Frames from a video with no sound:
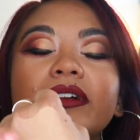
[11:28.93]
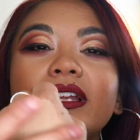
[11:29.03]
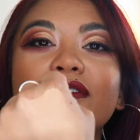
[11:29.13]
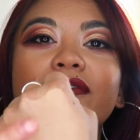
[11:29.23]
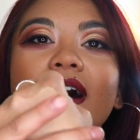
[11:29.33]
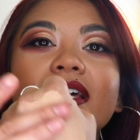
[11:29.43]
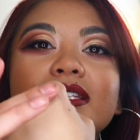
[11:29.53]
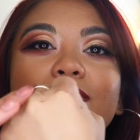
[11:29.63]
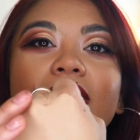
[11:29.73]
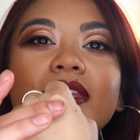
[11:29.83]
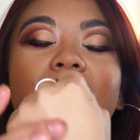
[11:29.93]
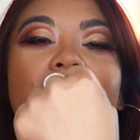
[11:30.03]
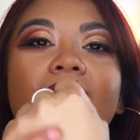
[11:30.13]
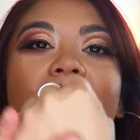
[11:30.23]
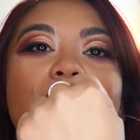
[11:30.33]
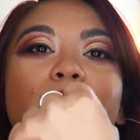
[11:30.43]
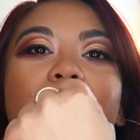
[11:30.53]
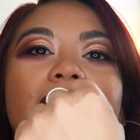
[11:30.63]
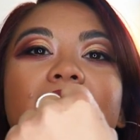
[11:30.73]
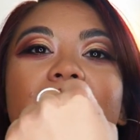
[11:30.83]
really fast with and
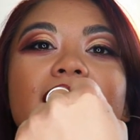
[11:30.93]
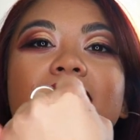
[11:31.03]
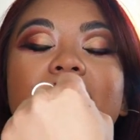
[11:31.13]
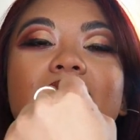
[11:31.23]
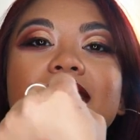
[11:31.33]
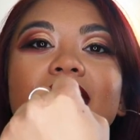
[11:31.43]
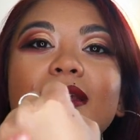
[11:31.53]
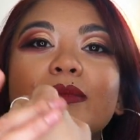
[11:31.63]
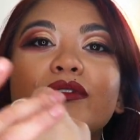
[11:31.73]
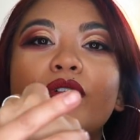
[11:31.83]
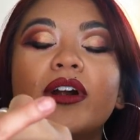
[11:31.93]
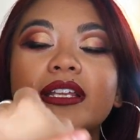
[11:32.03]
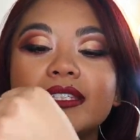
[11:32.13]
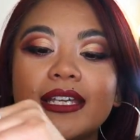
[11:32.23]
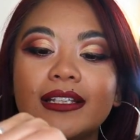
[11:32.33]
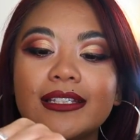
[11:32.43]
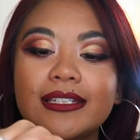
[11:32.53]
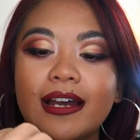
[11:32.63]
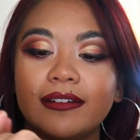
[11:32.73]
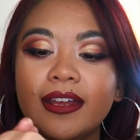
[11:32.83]
blend it into the skin before it settles
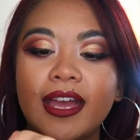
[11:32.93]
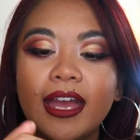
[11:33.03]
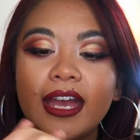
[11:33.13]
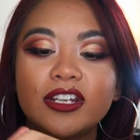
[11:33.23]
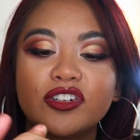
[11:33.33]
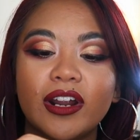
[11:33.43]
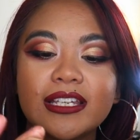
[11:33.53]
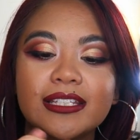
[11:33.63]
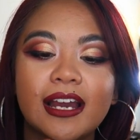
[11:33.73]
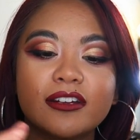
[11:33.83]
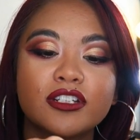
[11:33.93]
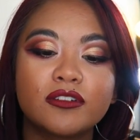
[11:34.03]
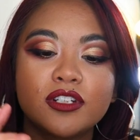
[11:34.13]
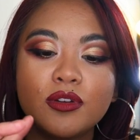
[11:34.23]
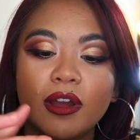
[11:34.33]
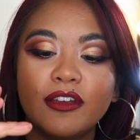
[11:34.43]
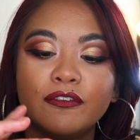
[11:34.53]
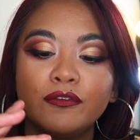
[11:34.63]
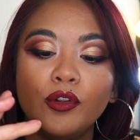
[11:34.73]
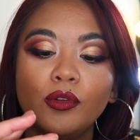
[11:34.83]
down and dries down to a
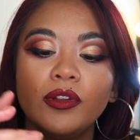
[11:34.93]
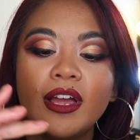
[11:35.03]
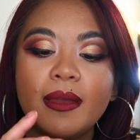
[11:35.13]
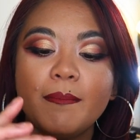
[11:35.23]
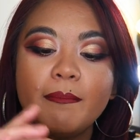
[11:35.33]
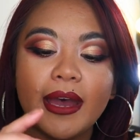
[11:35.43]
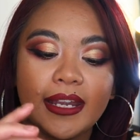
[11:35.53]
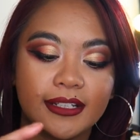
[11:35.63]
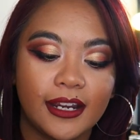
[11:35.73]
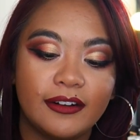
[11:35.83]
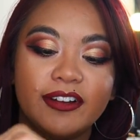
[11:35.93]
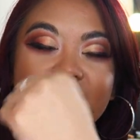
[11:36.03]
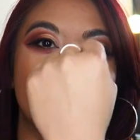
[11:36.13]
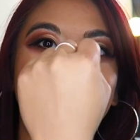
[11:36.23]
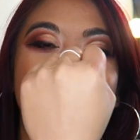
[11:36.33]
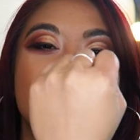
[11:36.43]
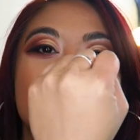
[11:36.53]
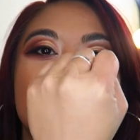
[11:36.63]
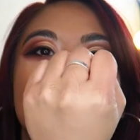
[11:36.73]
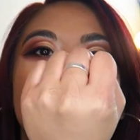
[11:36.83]
full matte coverage. Like, can you see